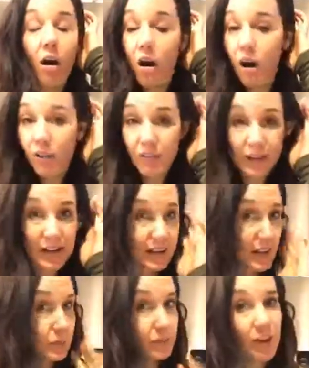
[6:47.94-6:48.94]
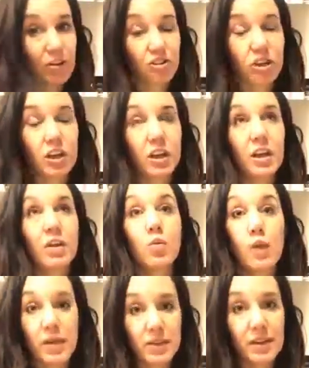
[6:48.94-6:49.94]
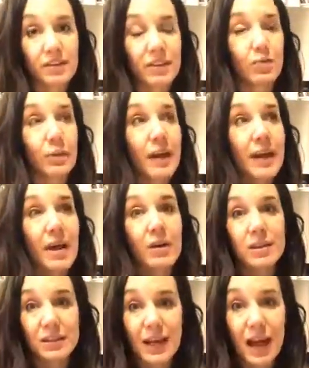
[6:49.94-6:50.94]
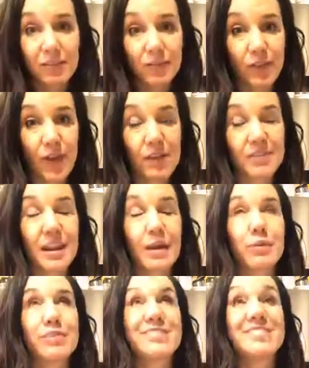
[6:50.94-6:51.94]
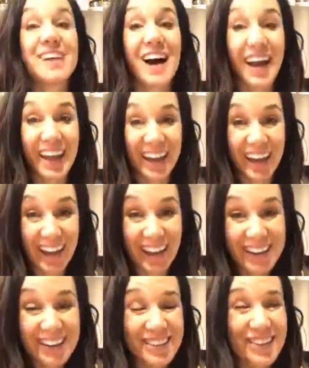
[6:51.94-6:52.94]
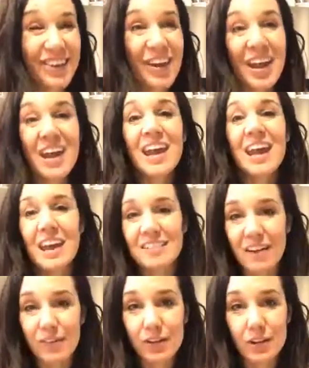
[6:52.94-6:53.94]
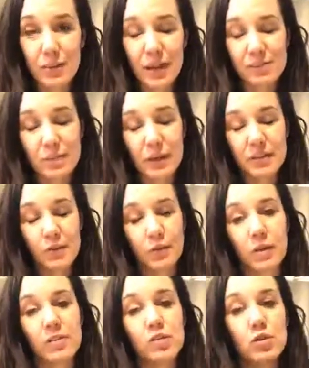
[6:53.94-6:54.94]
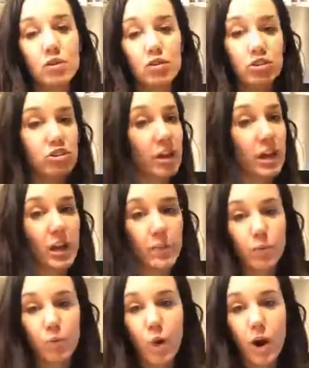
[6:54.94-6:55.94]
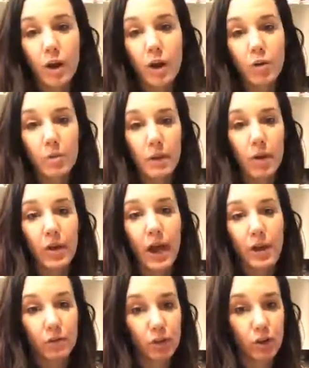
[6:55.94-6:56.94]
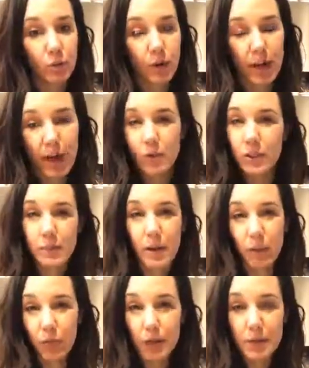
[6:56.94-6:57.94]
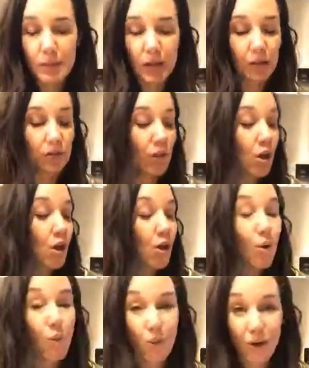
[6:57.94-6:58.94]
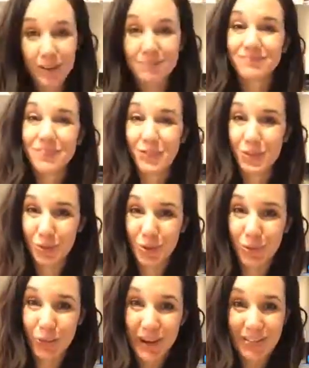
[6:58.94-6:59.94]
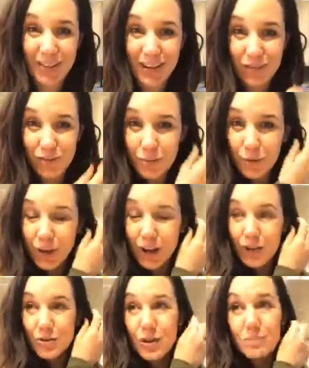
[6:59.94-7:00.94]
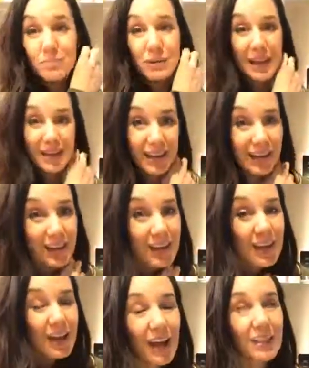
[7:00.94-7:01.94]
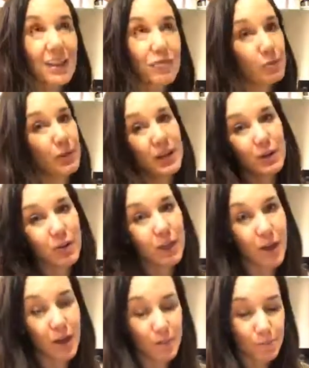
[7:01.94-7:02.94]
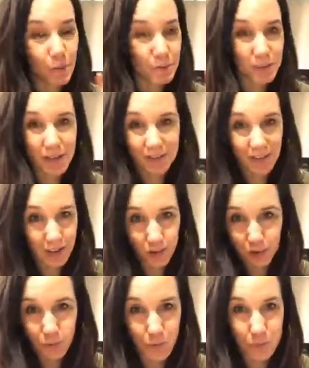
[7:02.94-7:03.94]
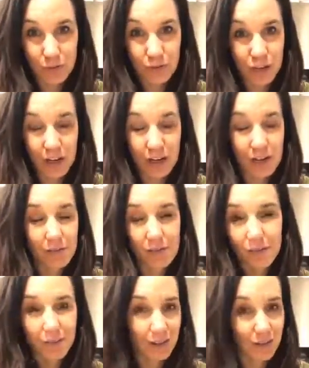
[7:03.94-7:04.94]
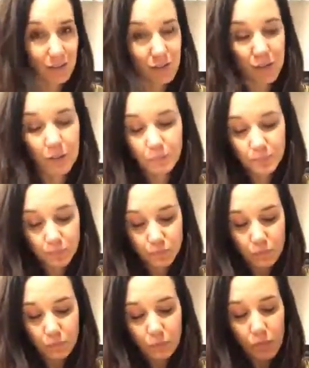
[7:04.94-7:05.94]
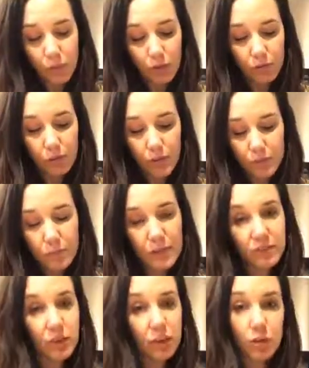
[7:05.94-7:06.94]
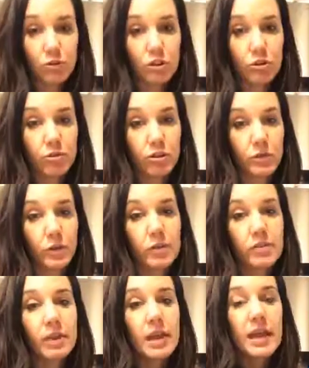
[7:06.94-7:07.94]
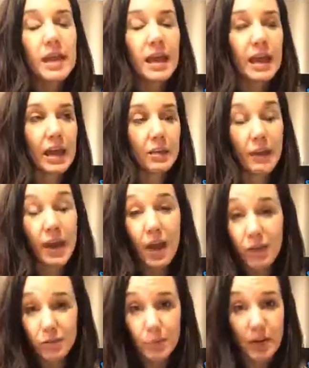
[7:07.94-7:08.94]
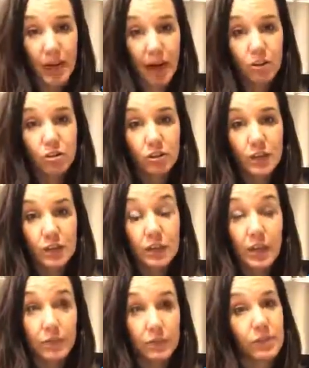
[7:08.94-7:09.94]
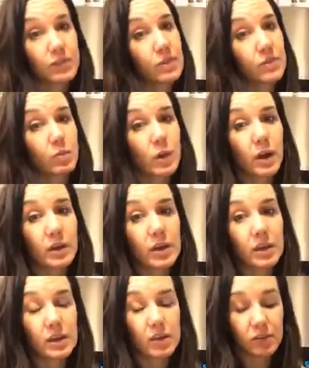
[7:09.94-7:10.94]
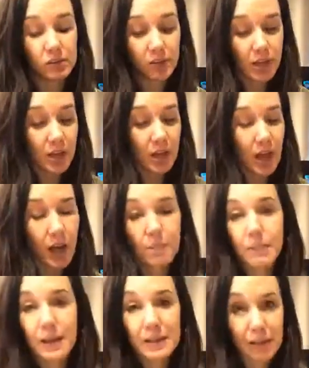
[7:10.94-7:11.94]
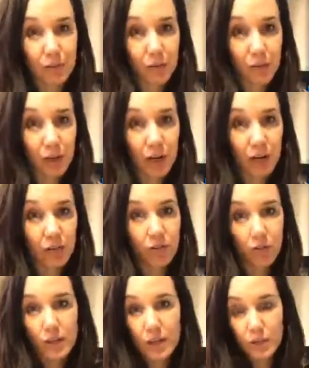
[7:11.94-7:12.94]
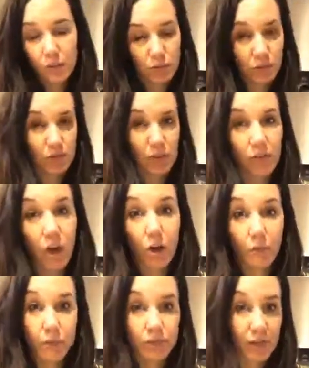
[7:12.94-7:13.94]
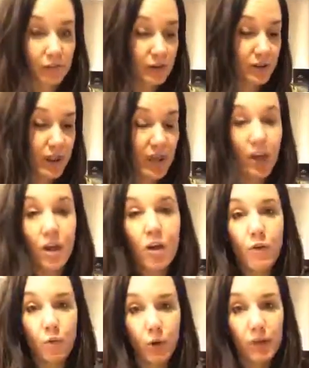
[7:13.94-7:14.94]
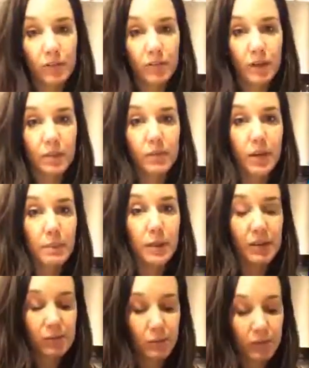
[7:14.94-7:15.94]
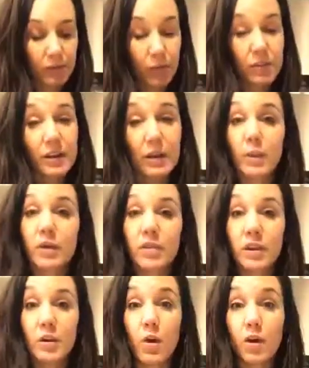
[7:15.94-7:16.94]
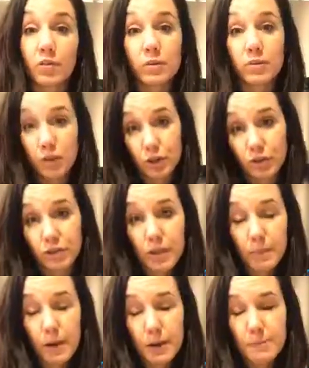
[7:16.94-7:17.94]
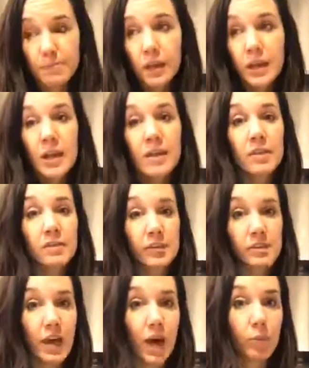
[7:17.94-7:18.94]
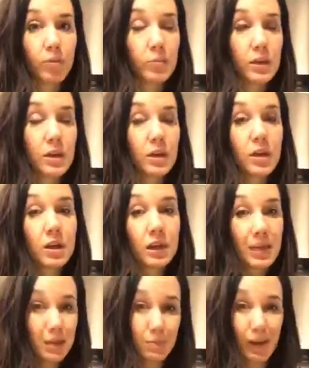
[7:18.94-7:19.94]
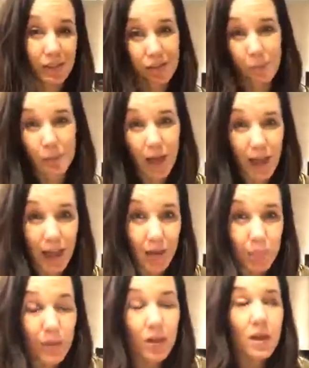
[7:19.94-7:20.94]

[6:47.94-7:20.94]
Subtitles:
all of 80 Day Obsession with this and ran out in the last phase, and I was dying. So it definitely makes a big difference. You can just shake it up with water or milk after your workout within about 30 minutes. Or if you really want it to taste super good, you can blend it. I love blending with like a purple container of frozen cherries. It's like dessert. So this makes a huge, huge difference. And my husband actually loves this as well. He is a big lifter, and so he uses this almost every day for his lifts, and it makes a big difference. And I will tell you also, as a nursing mom, this has helped me keep my supply up.